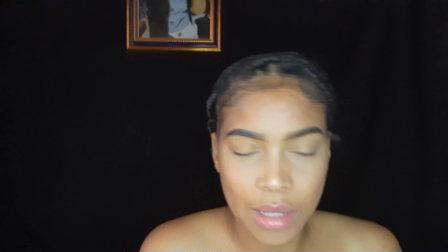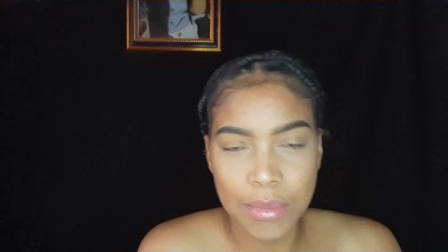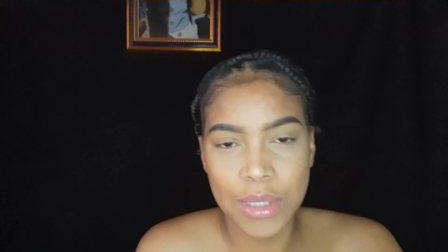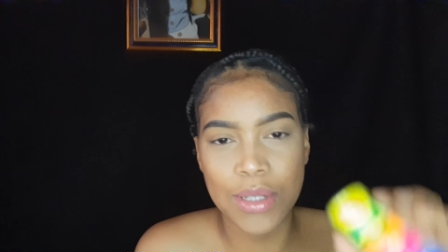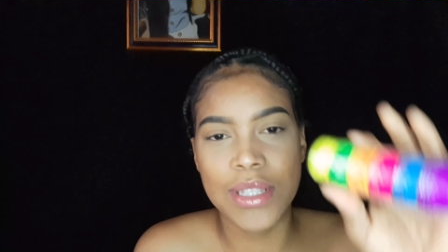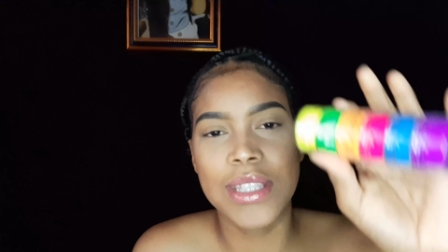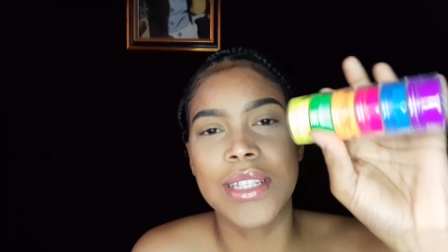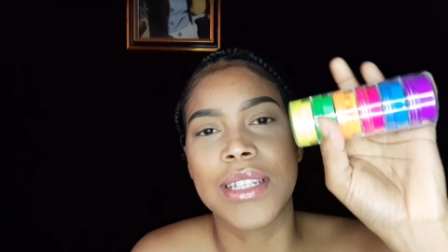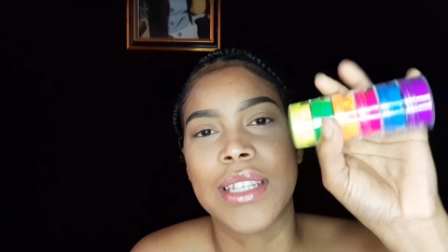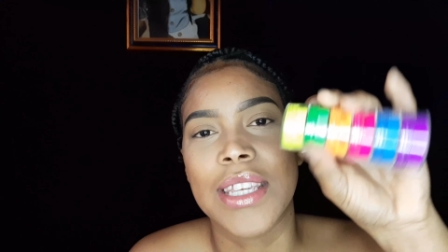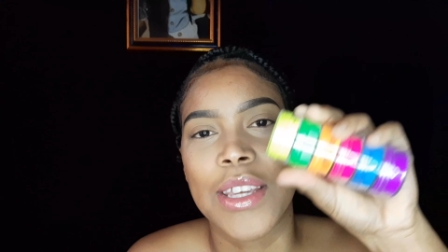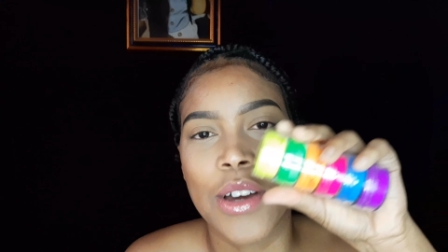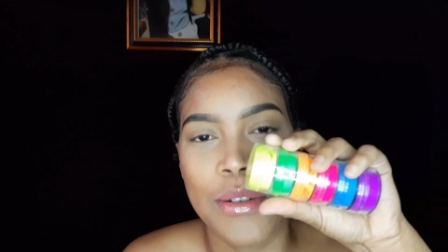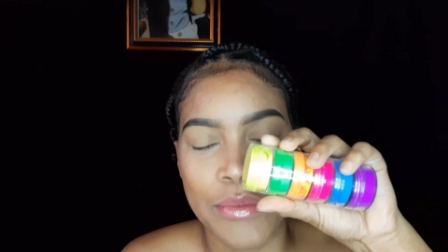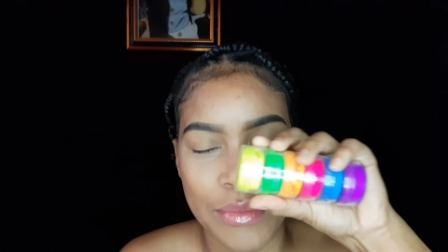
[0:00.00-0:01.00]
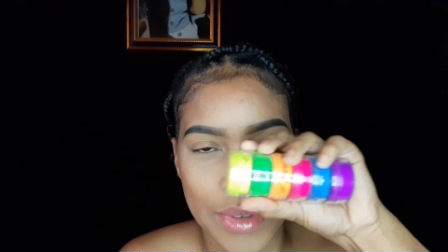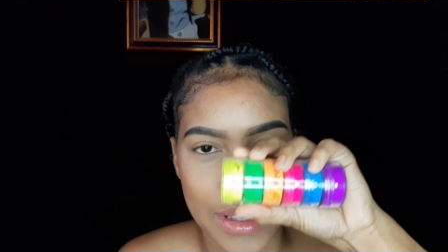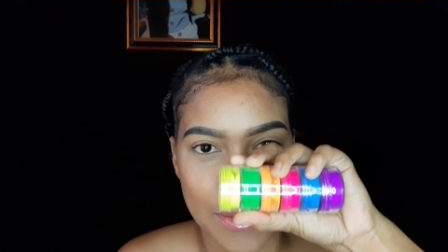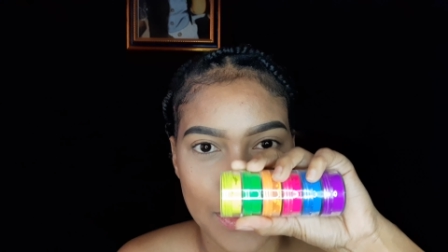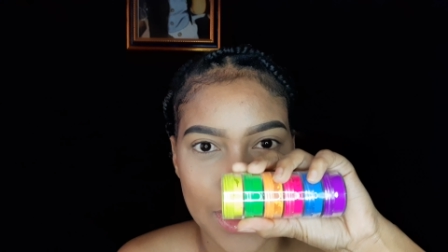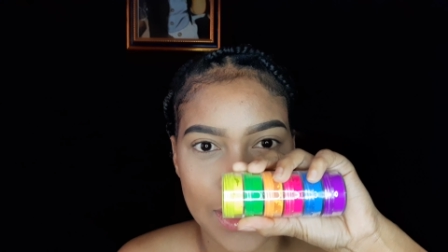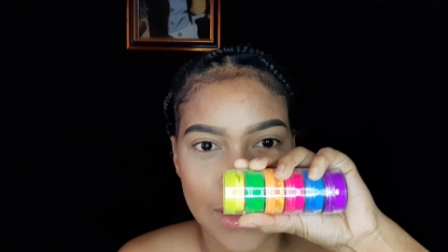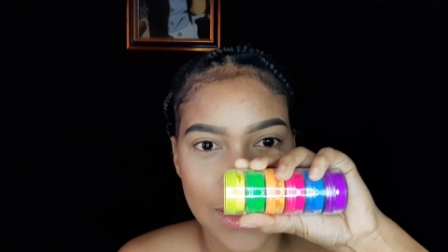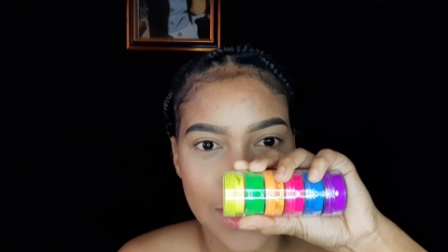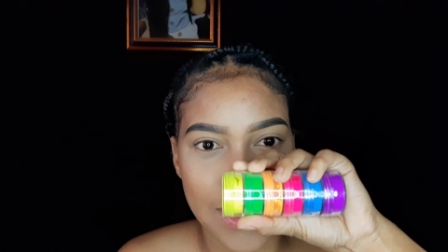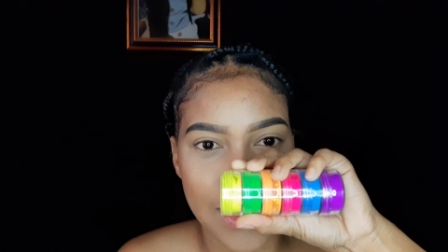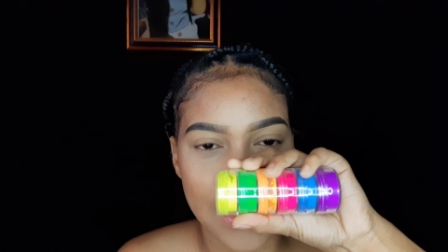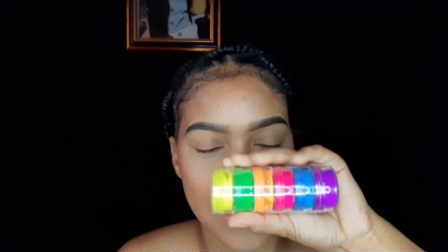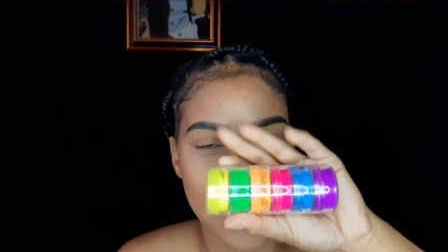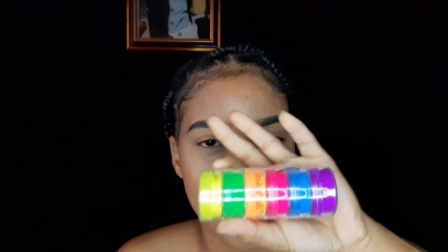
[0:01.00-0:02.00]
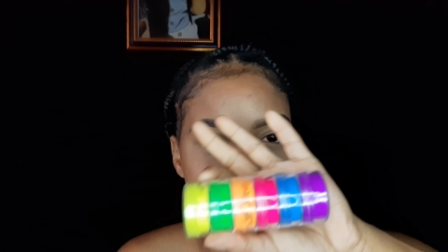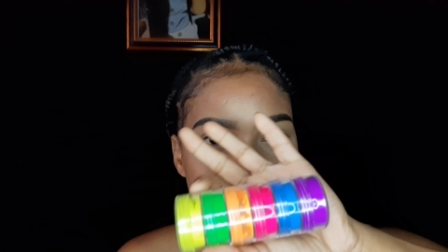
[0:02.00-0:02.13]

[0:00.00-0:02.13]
gonna use the neon pigments.